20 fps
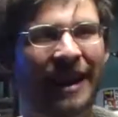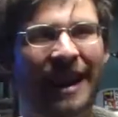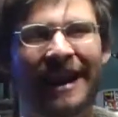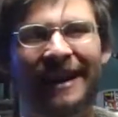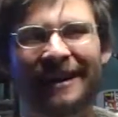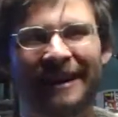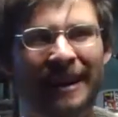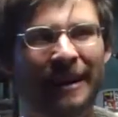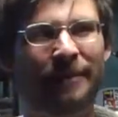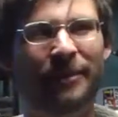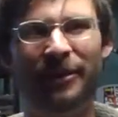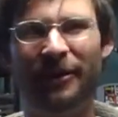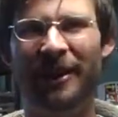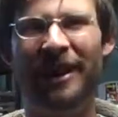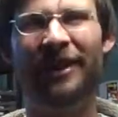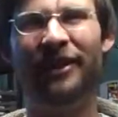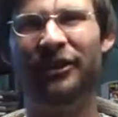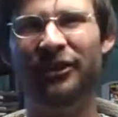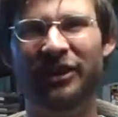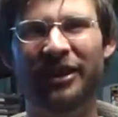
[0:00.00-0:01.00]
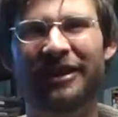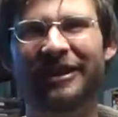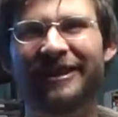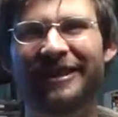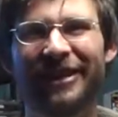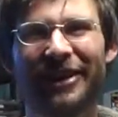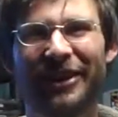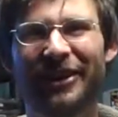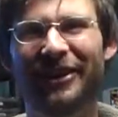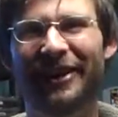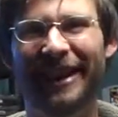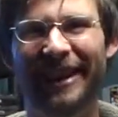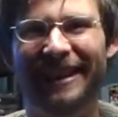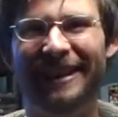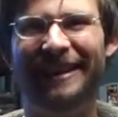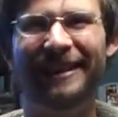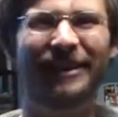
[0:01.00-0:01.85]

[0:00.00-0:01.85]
goddamn neurologist, okay?